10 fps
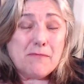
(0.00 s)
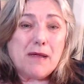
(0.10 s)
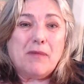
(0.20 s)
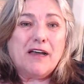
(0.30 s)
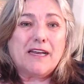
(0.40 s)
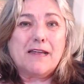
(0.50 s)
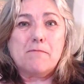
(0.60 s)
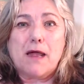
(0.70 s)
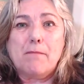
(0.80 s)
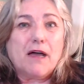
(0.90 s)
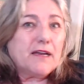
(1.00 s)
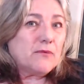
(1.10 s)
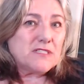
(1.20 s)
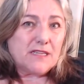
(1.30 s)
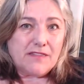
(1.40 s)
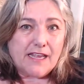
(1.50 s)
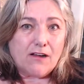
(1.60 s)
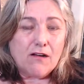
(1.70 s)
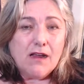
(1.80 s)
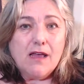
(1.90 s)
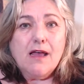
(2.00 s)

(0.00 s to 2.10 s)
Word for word: my body. My body wasn't there,